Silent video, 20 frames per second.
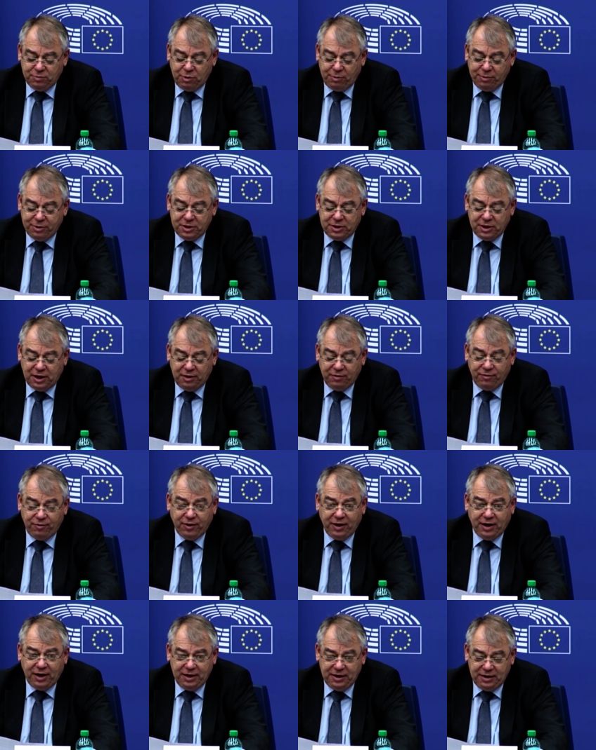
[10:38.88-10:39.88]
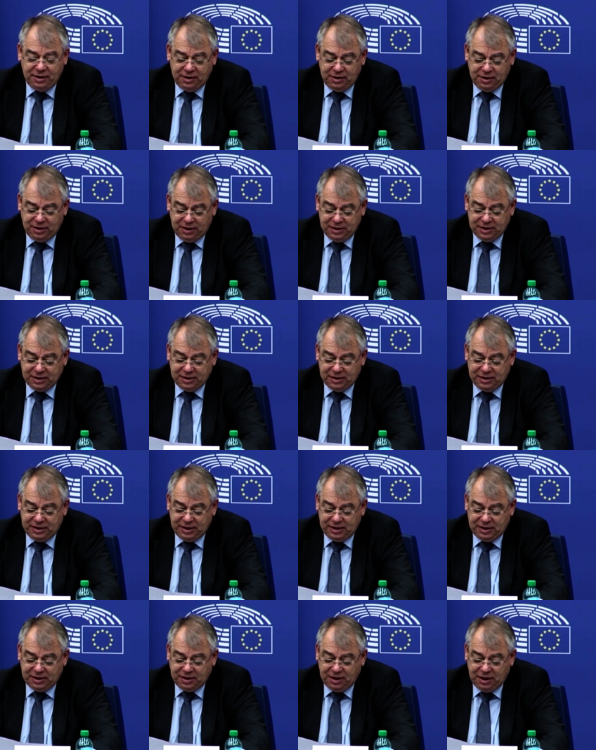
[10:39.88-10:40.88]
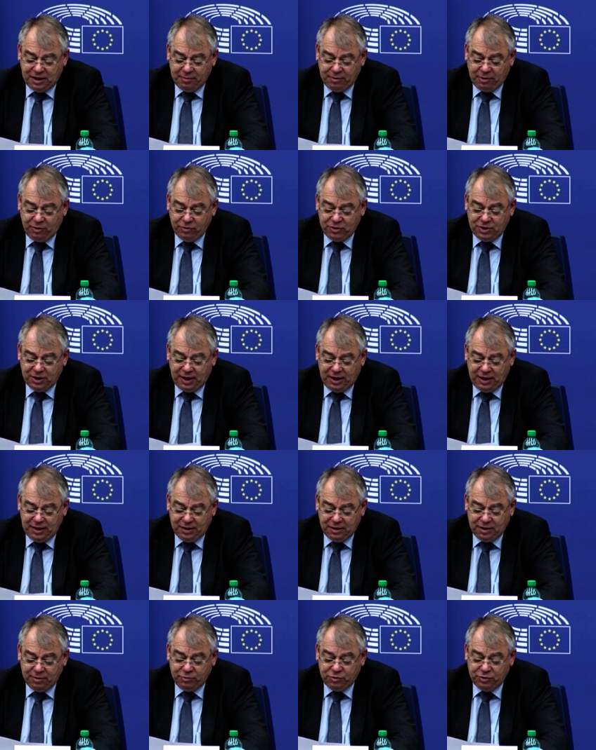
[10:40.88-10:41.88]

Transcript: we can point to the fact that the